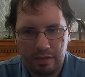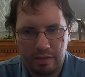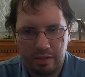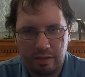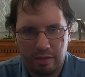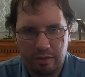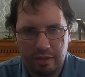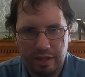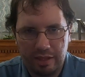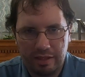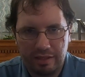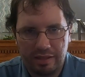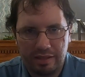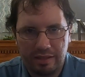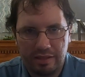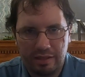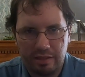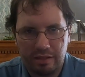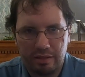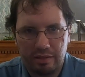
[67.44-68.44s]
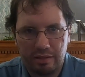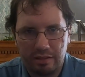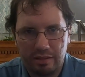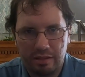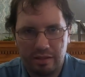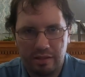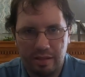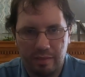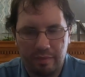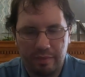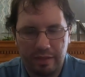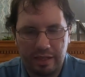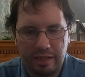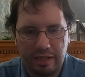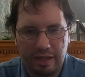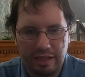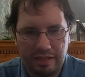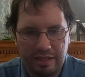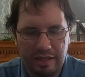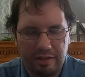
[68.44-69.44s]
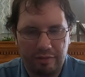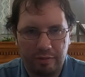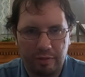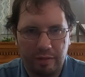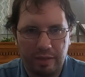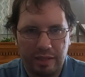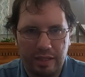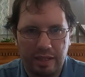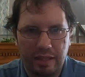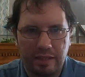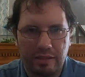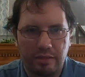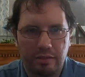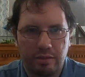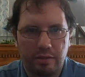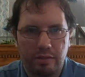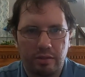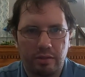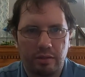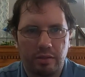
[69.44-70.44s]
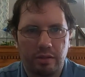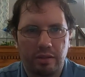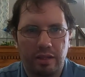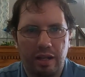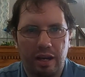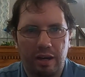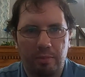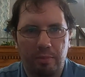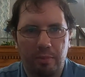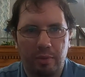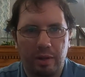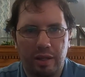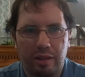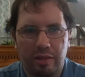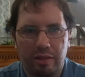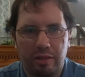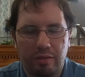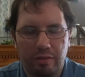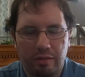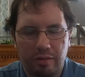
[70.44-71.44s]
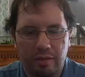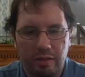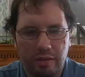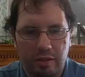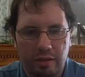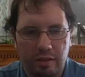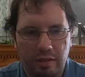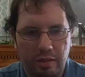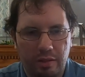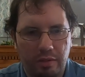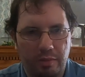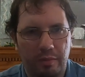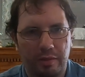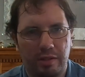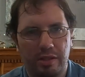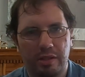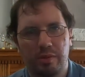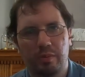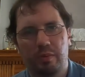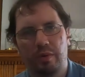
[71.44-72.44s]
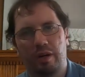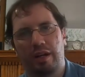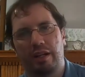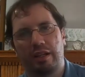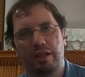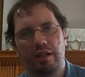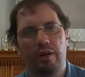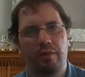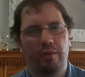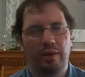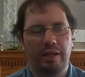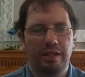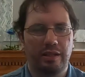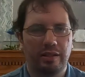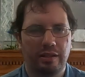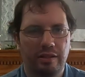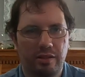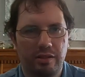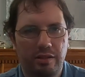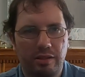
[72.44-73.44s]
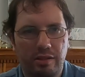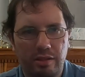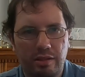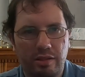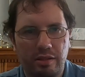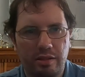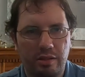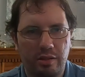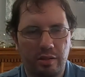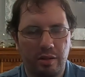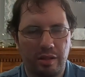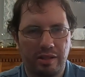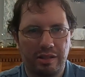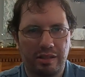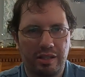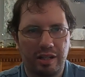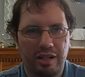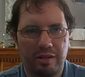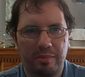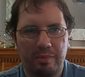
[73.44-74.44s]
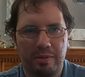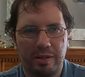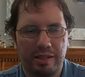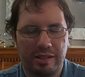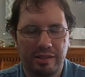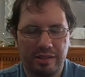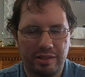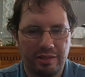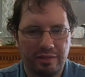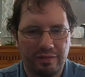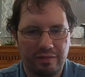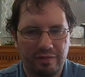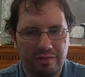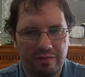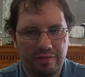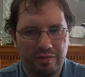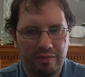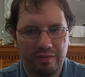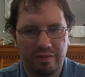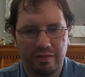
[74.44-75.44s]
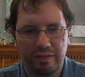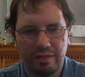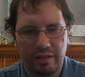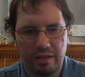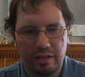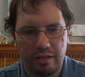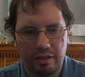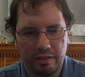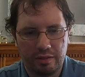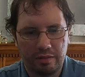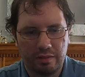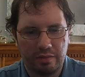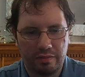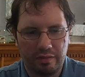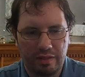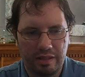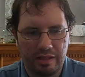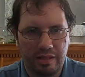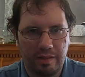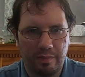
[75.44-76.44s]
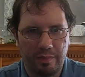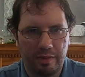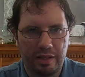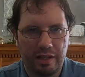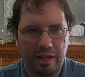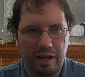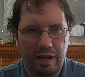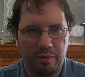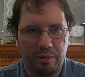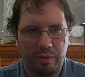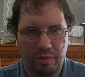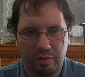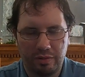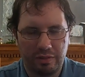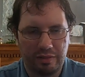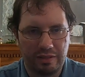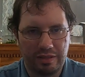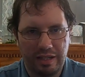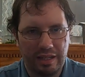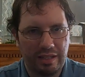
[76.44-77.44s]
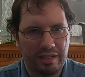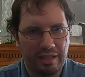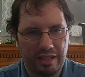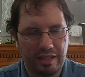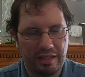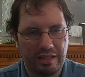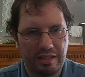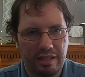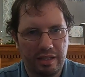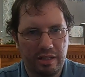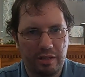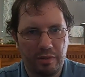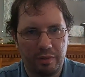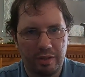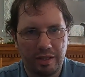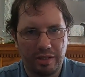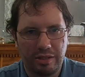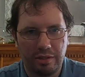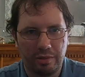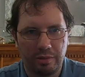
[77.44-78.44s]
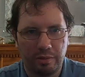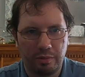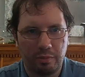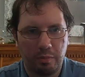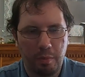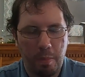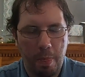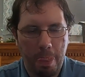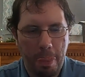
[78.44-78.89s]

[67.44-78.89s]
So that's something that I definitely need help with, which is why going to this therapist is something that I will need to continually do.